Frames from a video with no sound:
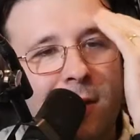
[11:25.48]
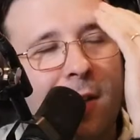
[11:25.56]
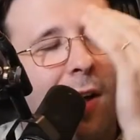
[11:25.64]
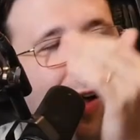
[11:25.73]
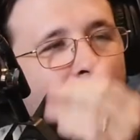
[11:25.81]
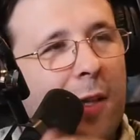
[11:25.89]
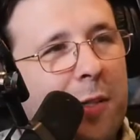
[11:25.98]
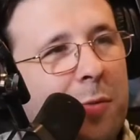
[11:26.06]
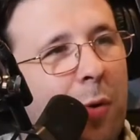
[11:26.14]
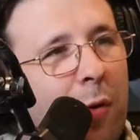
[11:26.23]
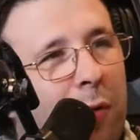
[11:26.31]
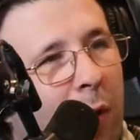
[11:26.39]
and
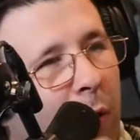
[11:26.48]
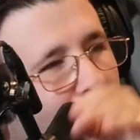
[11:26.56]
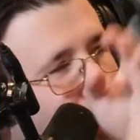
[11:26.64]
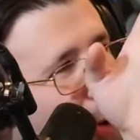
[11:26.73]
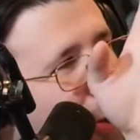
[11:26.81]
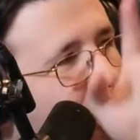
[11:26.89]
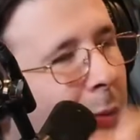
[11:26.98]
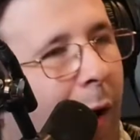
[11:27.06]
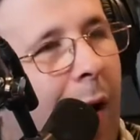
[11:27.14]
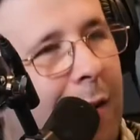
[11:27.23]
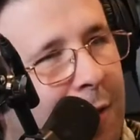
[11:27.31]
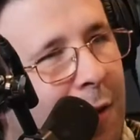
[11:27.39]
Collinsworth going through all the
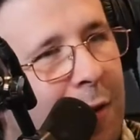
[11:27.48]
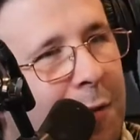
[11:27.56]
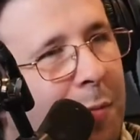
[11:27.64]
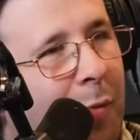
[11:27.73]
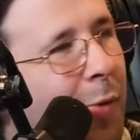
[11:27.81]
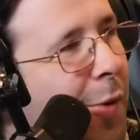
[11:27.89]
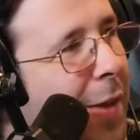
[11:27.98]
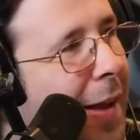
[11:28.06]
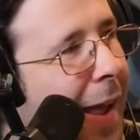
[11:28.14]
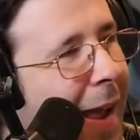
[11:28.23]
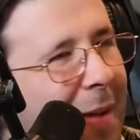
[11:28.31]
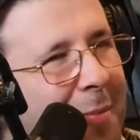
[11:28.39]
rosters before the
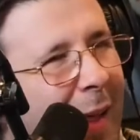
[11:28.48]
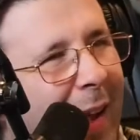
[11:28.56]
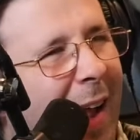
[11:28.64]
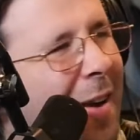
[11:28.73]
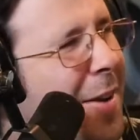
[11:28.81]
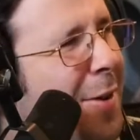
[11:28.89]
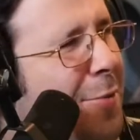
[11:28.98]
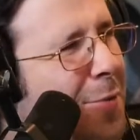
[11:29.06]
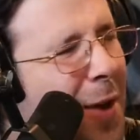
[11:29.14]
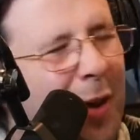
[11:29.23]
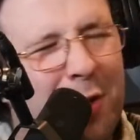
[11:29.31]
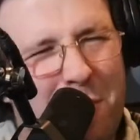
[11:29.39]
game. Like, how do you
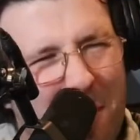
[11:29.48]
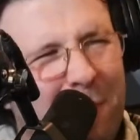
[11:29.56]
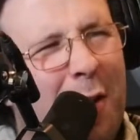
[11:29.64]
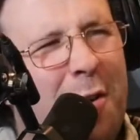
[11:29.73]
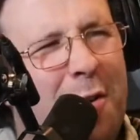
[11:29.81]
know? Do you have to